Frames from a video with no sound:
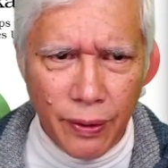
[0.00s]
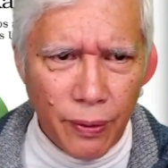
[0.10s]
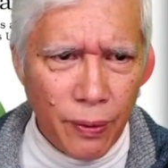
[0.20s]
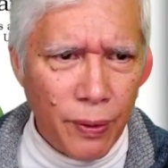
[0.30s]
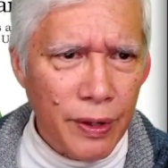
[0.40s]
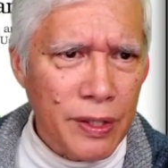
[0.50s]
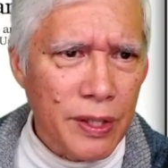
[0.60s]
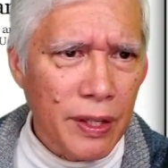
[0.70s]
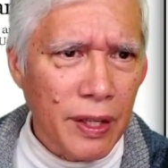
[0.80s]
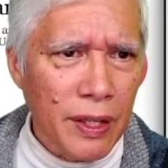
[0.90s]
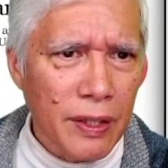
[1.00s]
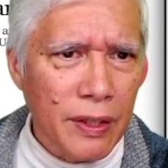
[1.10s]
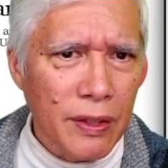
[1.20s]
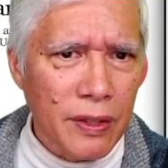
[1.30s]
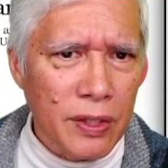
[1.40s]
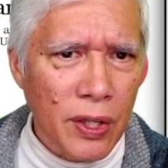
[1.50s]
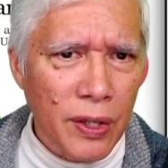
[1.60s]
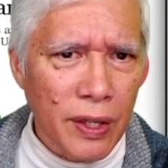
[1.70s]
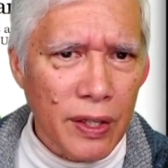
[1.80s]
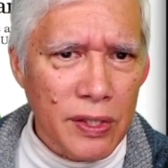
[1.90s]
Or is it in the
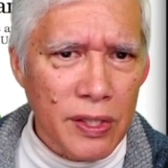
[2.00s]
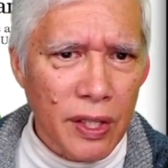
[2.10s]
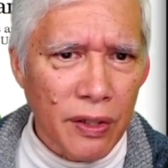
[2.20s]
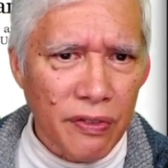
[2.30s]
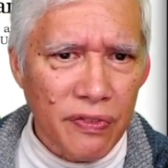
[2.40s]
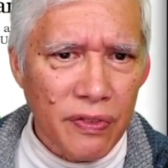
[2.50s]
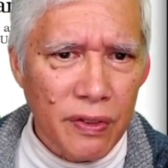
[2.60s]
target itself?